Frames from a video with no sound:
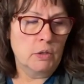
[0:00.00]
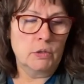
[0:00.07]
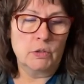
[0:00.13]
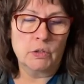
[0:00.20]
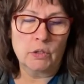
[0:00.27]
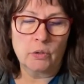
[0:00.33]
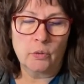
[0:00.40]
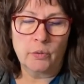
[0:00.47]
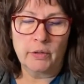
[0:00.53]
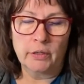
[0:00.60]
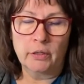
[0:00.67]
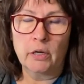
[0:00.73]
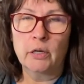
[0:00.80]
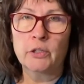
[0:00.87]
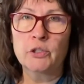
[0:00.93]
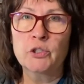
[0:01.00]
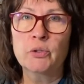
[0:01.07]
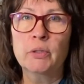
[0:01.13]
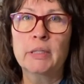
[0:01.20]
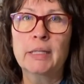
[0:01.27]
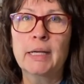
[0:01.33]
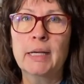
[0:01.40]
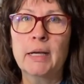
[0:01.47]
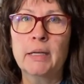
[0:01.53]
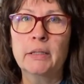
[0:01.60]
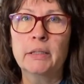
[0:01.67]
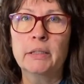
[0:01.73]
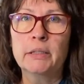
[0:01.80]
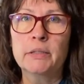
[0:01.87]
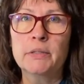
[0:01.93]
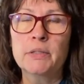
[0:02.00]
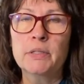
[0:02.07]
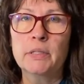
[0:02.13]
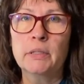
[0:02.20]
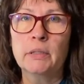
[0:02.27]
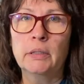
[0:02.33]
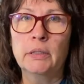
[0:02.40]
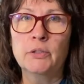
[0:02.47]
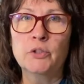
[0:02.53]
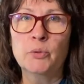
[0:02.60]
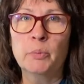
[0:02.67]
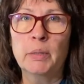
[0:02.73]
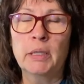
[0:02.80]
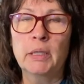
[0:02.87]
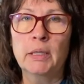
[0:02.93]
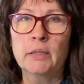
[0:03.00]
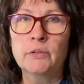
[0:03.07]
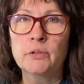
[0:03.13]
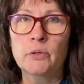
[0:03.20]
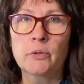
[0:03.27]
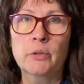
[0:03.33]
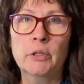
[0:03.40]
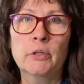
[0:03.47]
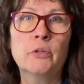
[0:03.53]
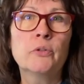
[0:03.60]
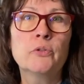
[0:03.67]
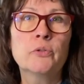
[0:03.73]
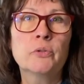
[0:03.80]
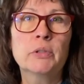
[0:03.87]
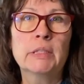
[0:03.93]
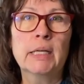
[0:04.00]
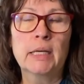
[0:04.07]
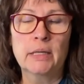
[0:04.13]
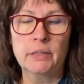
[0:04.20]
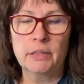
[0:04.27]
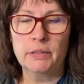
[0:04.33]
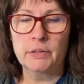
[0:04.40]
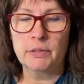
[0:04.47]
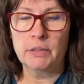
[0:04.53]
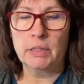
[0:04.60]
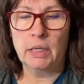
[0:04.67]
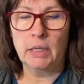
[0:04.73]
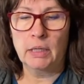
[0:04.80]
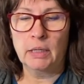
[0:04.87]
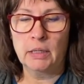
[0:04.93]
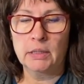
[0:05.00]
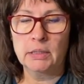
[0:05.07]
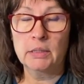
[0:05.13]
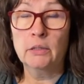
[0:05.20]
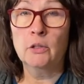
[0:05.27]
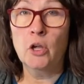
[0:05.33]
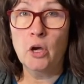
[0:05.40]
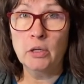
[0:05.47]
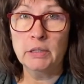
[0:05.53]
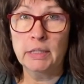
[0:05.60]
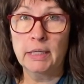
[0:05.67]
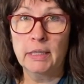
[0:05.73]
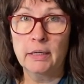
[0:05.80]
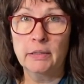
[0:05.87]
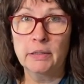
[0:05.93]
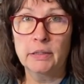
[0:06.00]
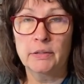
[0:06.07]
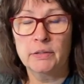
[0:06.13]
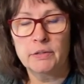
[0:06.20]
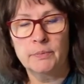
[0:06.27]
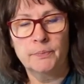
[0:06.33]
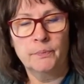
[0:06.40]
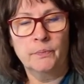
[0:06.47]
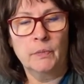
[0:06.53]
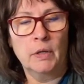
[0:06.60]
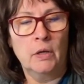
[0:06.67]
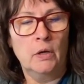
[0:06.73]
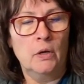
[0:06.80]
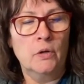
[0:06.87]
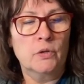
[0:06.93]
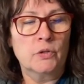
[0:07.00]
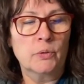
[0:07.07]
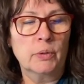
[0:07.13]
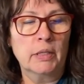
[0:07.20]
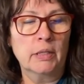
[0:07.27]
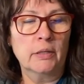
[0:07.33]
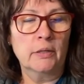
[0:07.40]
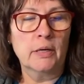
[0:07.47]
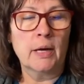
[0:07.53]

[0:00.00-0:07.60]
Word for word: So there are short day onions, intermediate or neutral day onions, and long day onions. So here